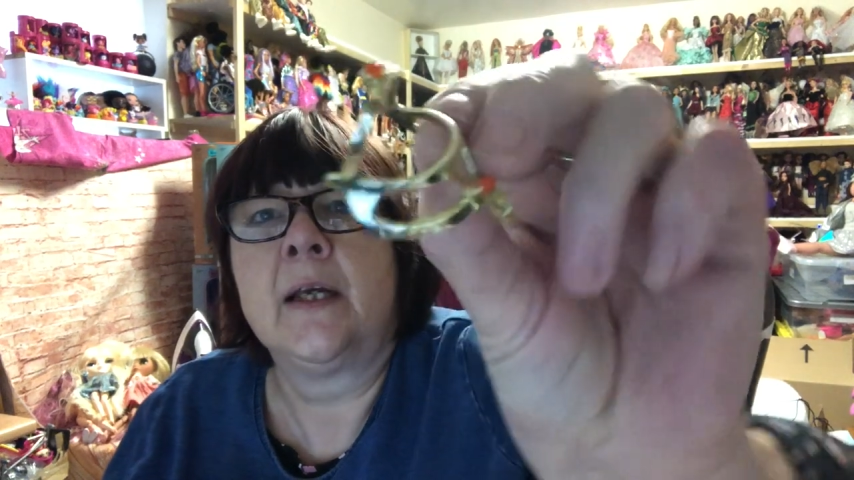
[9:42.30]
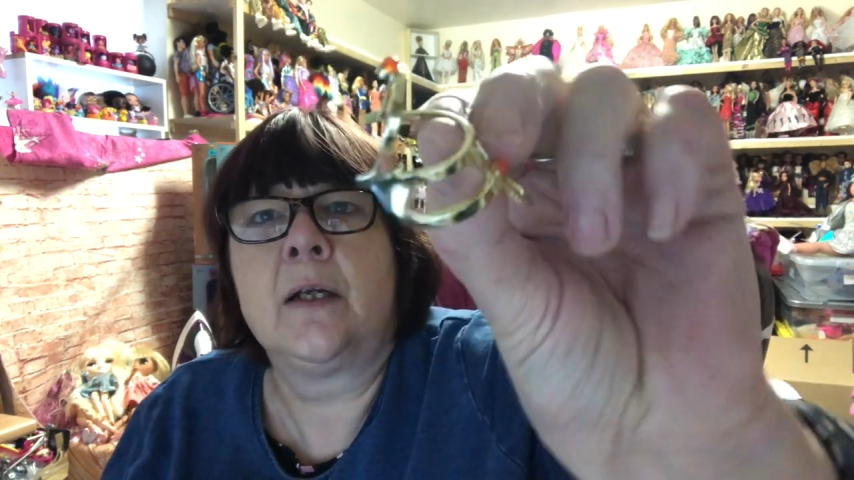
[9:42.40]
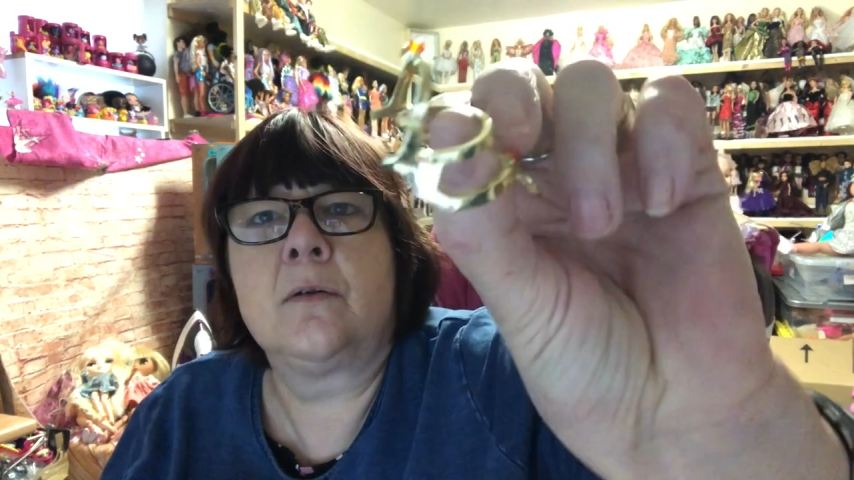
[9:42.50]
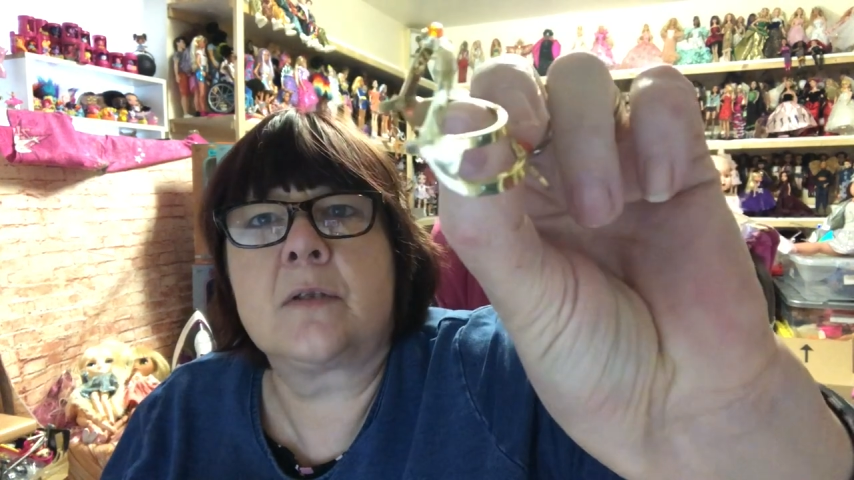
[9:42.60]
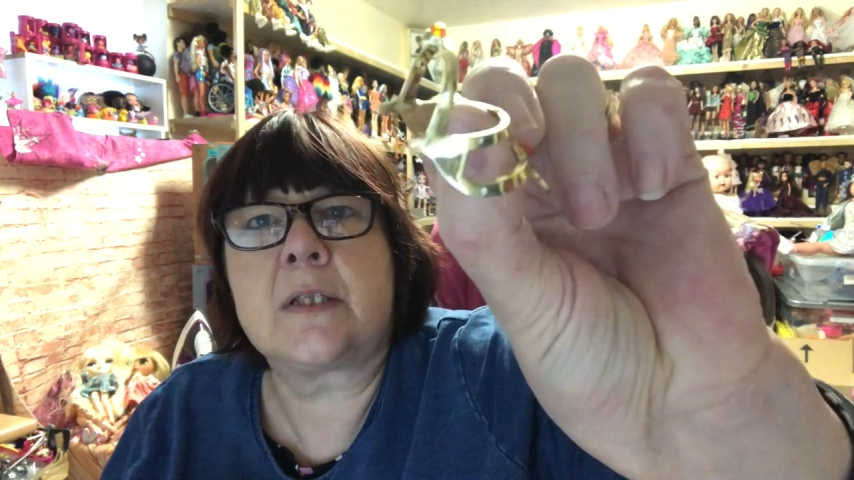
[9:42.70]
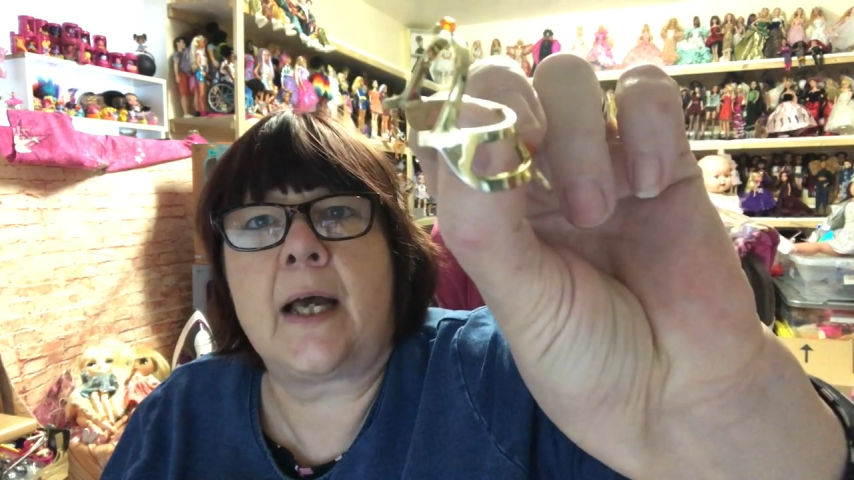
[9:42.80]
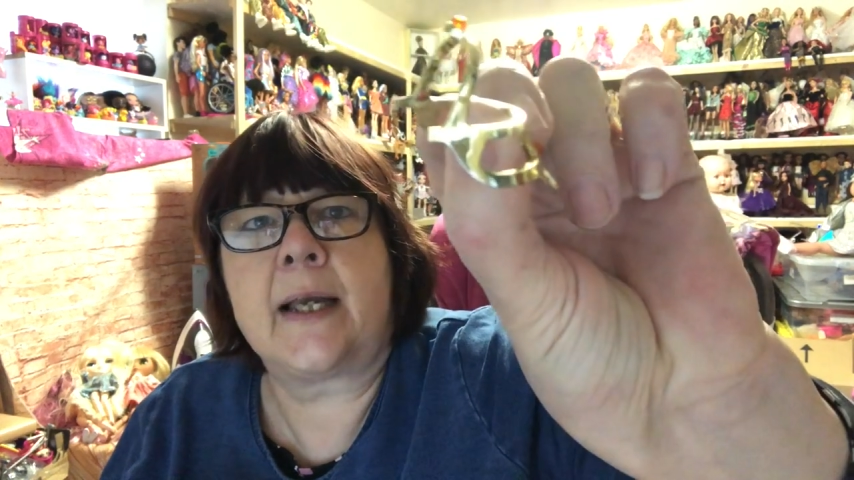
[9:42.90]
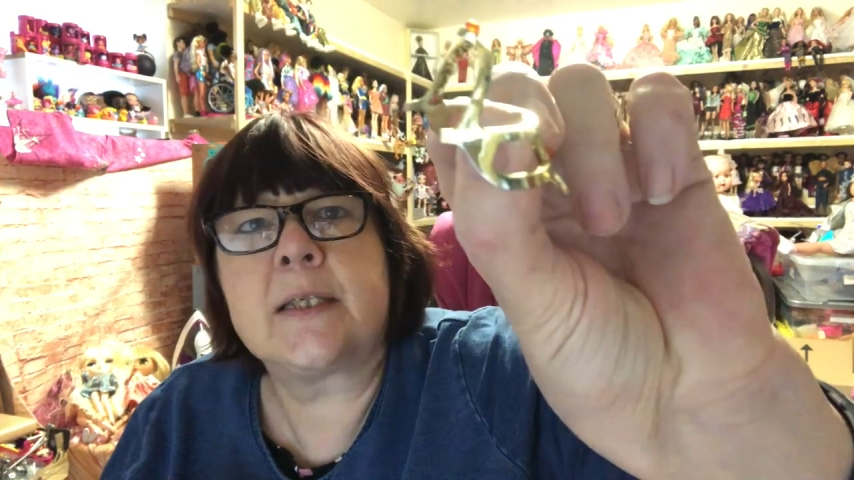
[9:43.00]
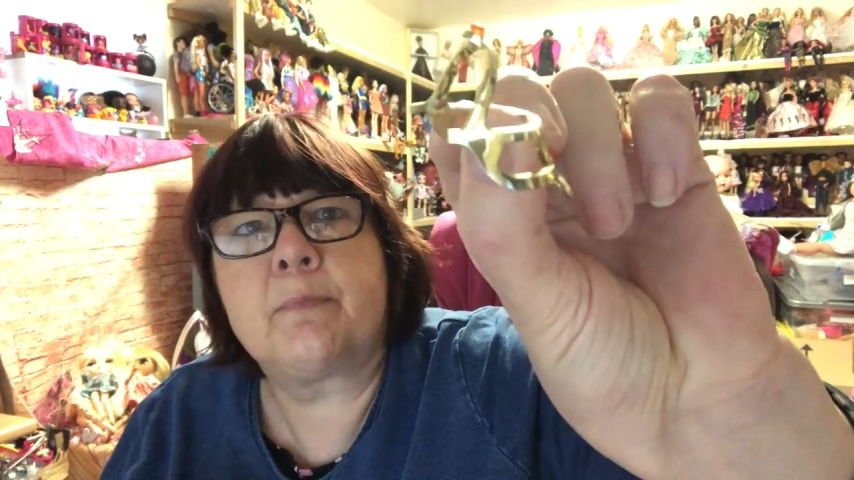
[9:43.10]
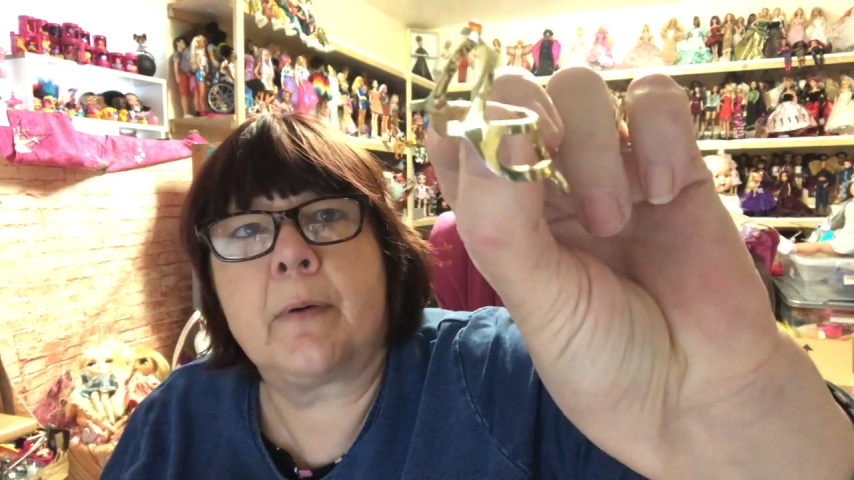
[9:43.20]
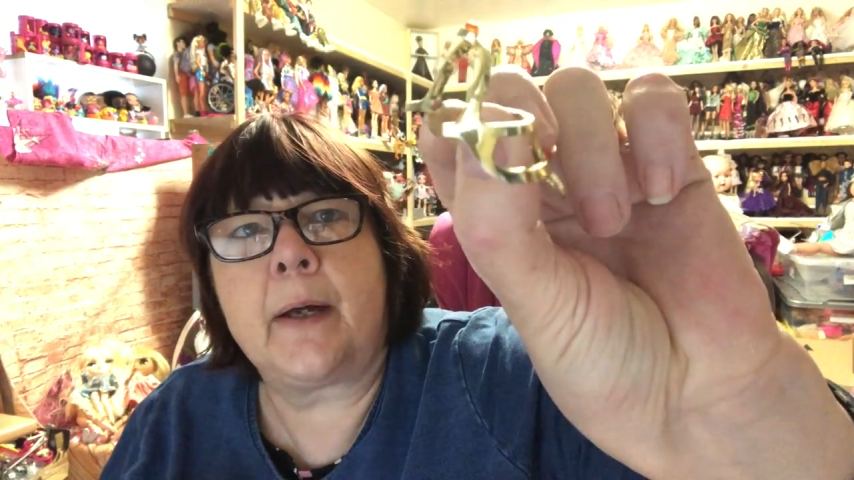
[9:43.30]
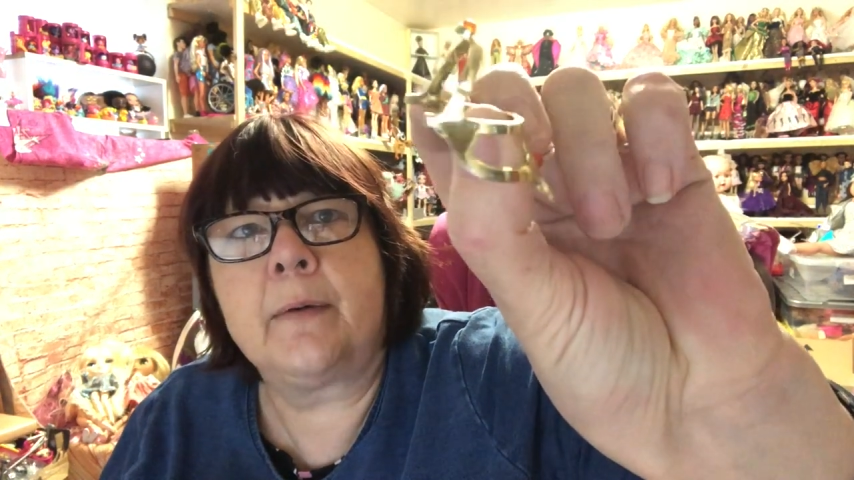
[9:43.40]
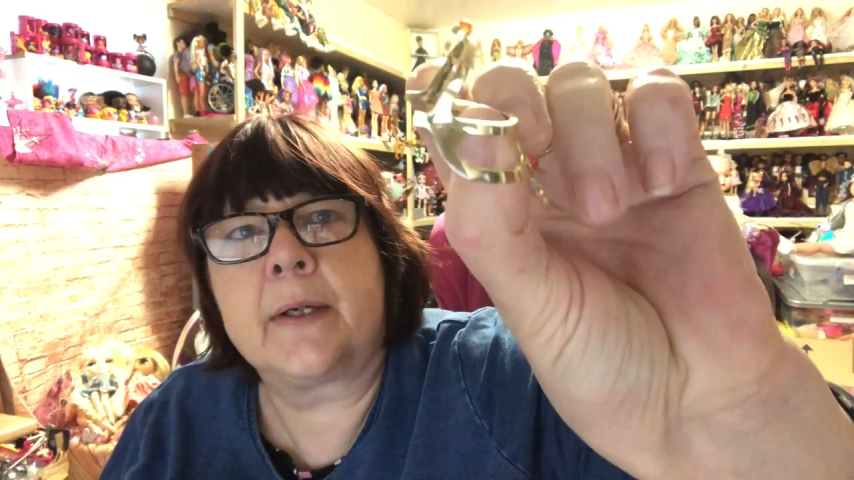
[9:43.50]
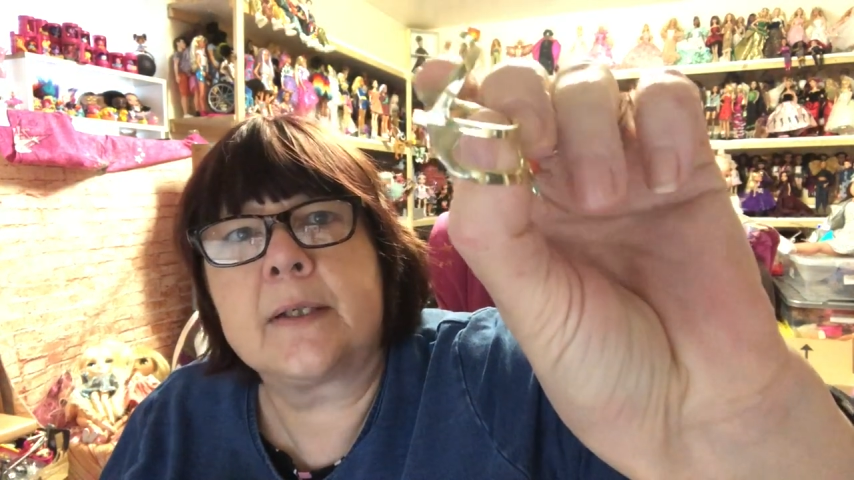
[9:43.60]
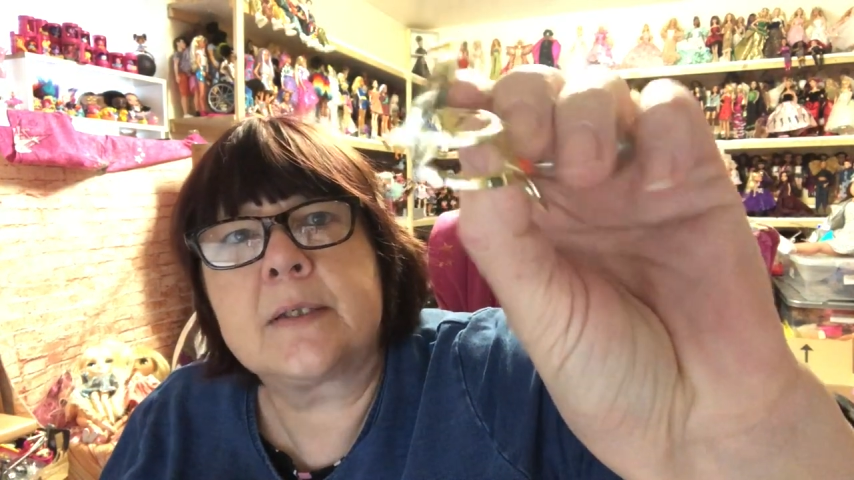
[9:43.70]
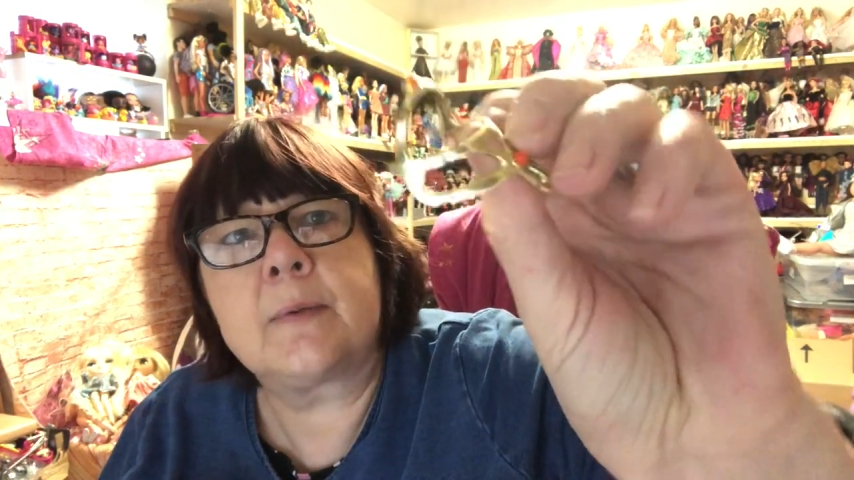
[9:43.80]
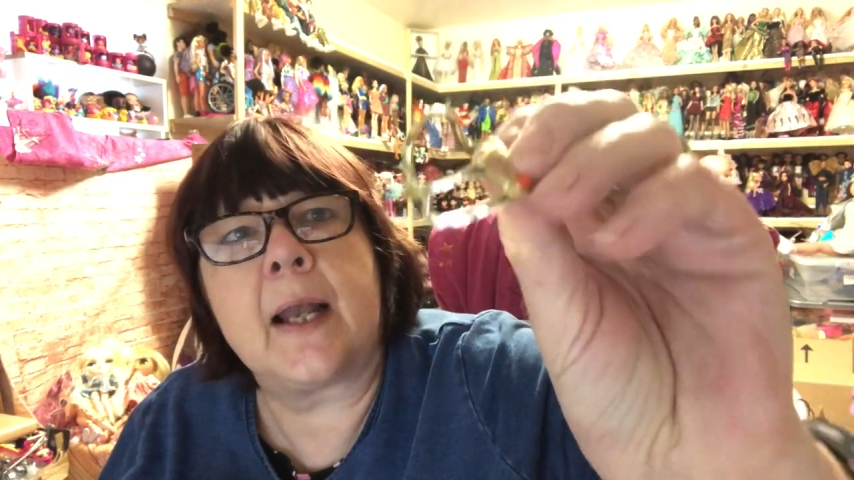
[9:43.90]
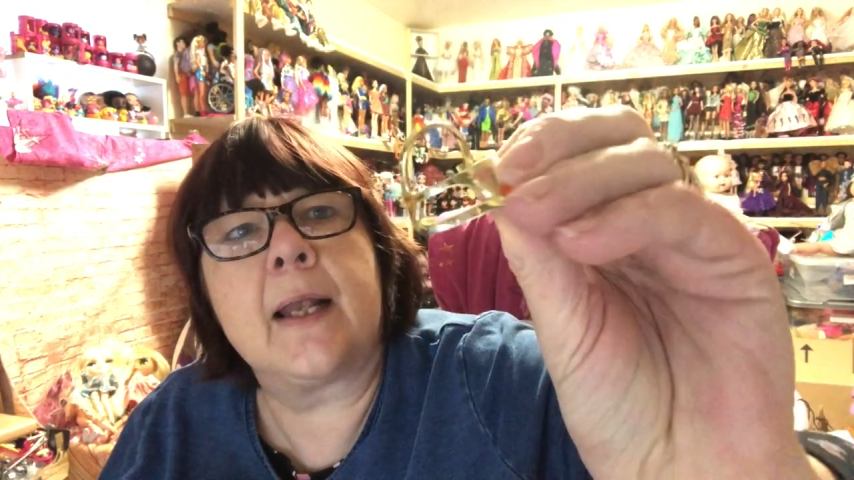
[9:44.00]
Looks like it's broken as well.